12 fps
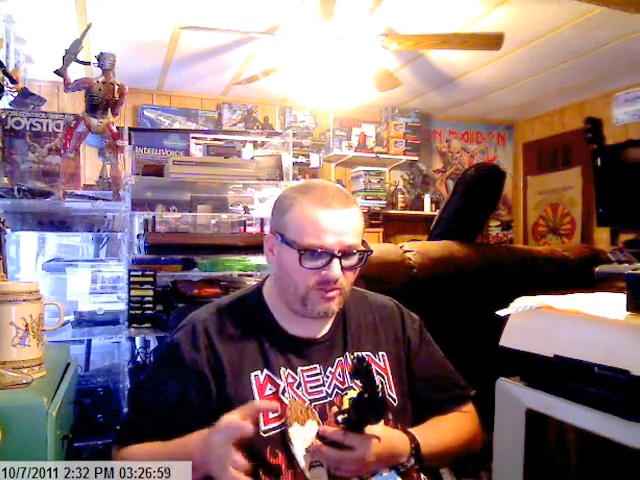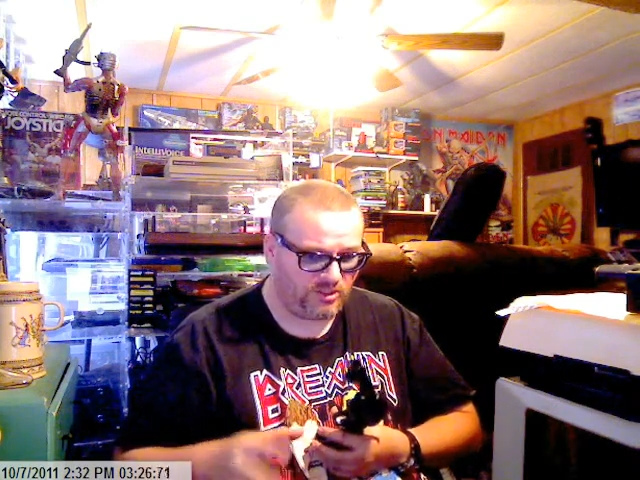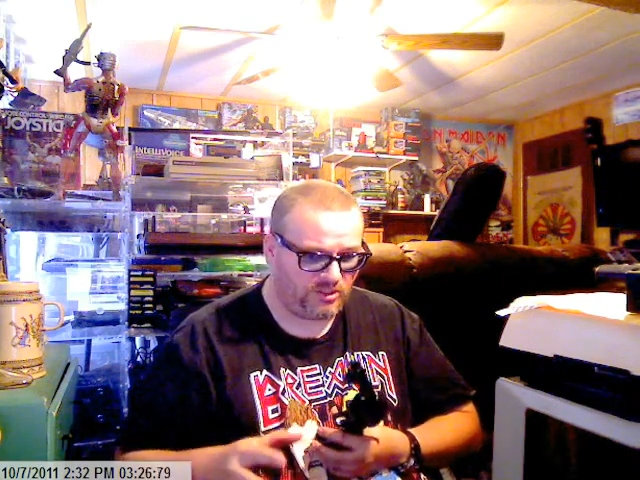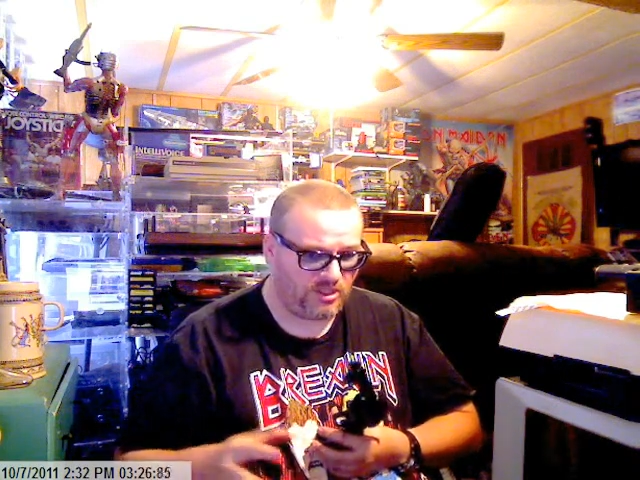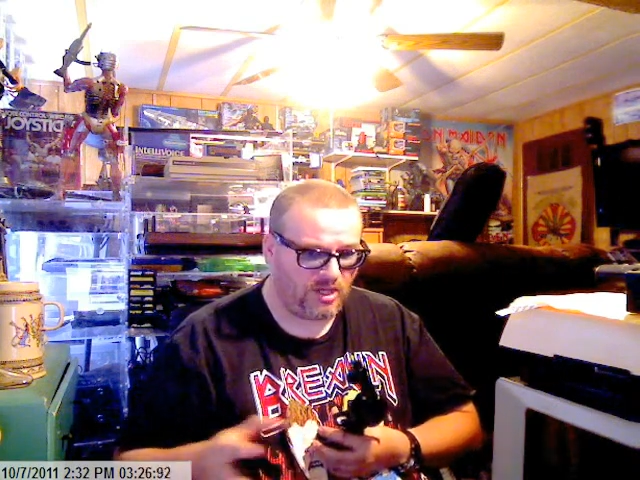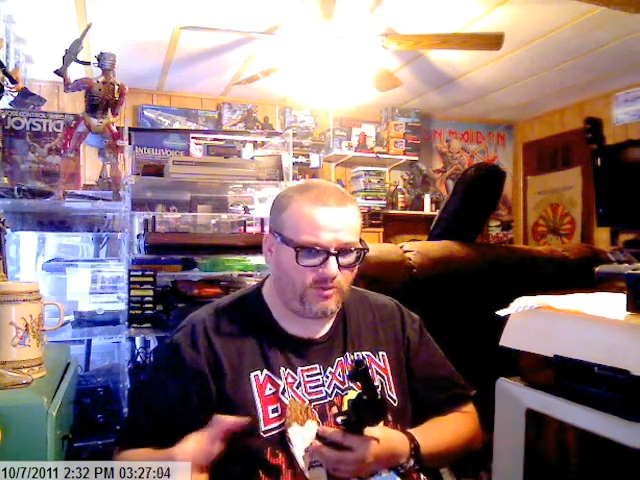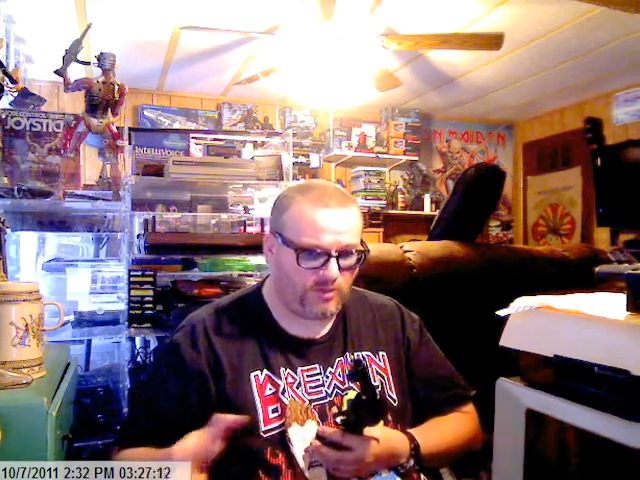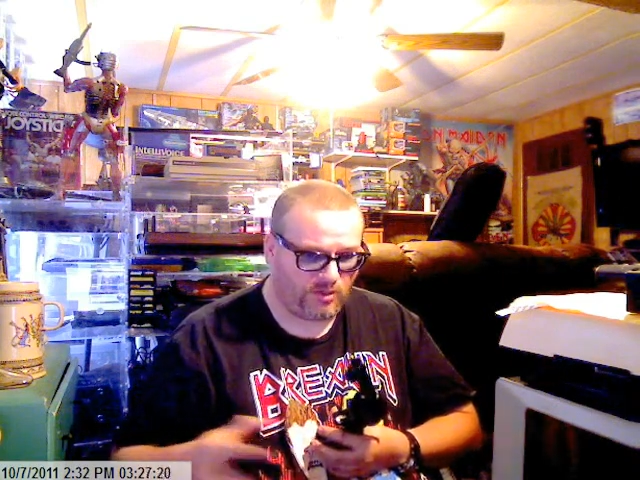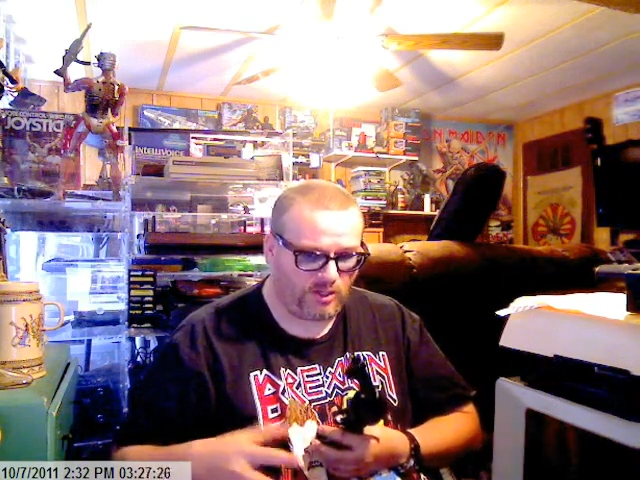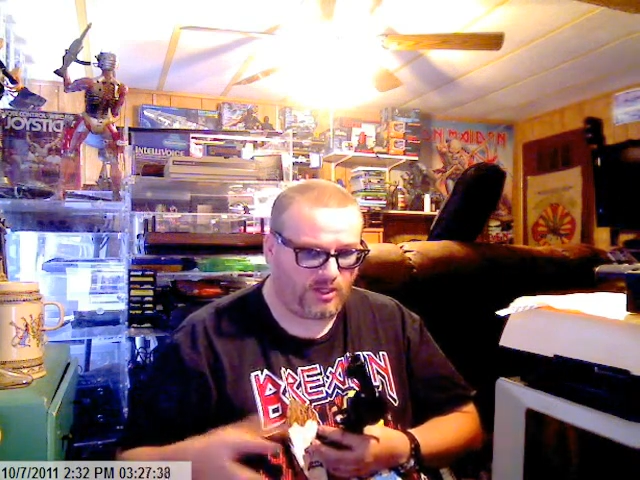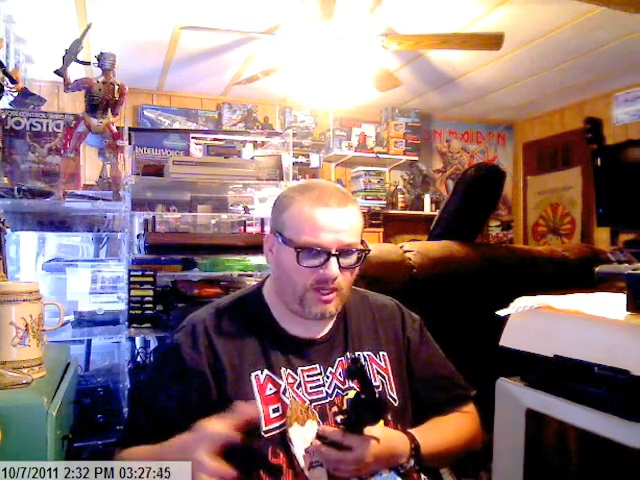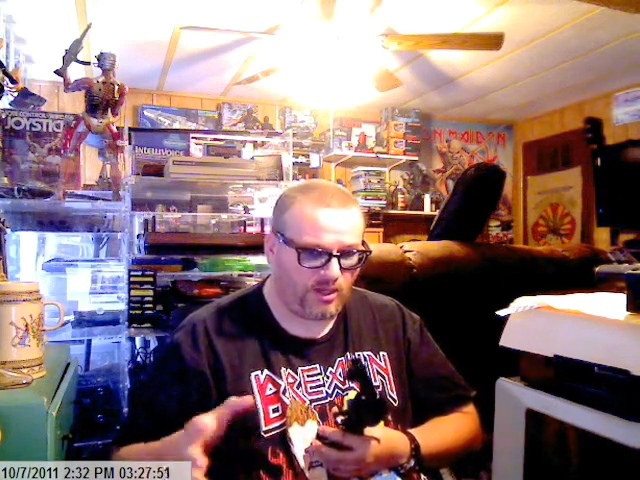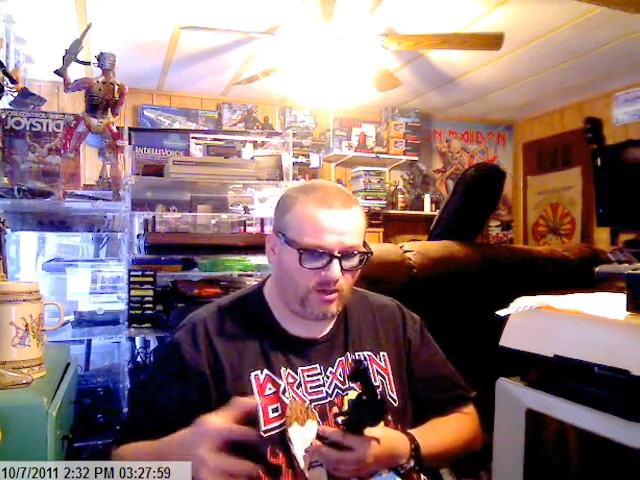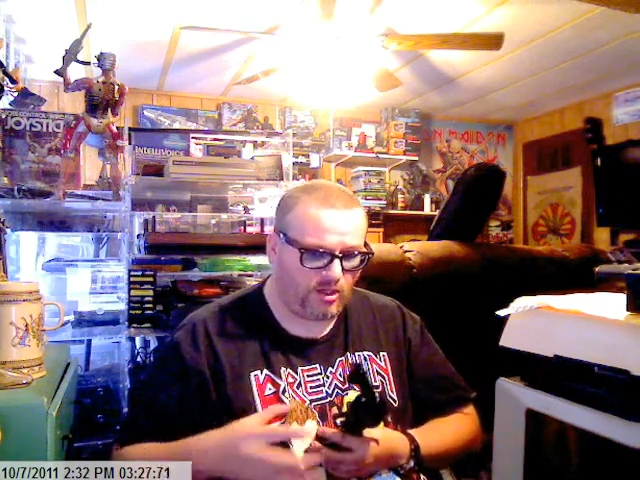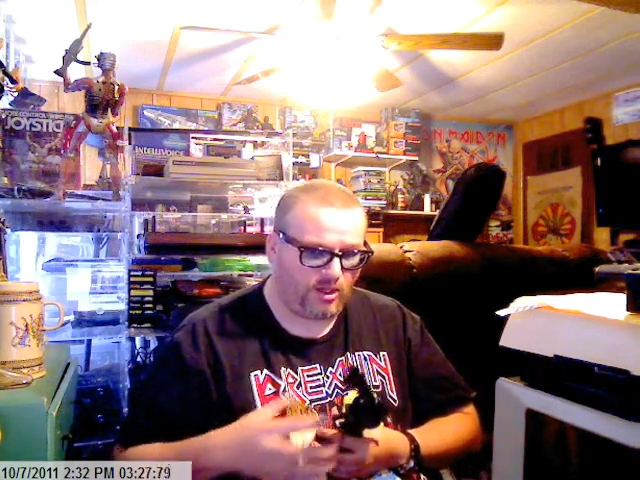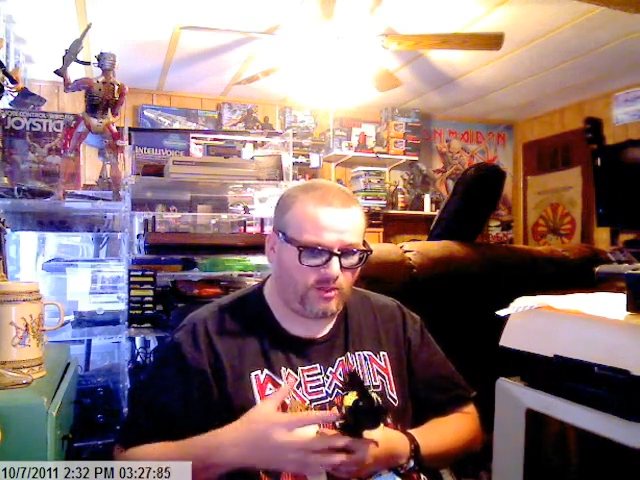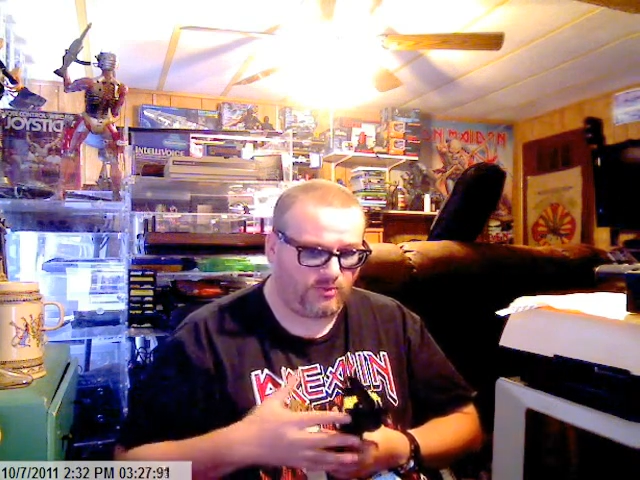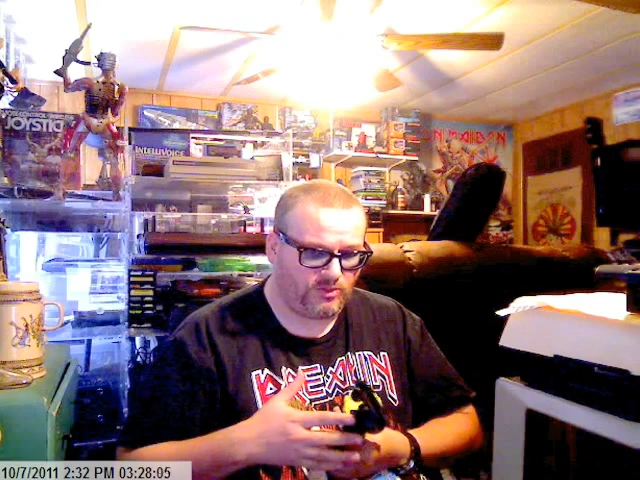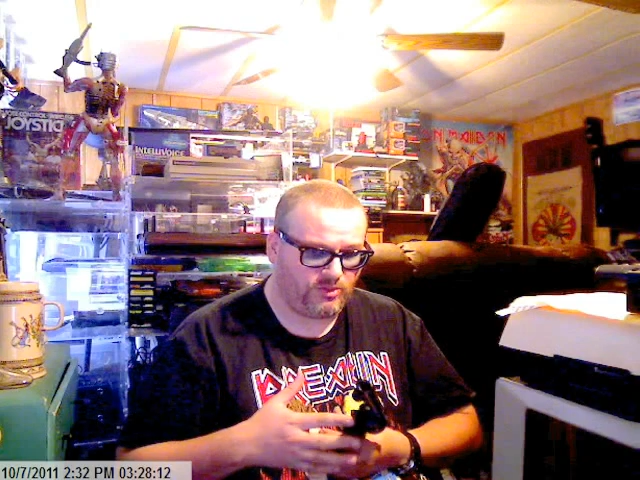together on how long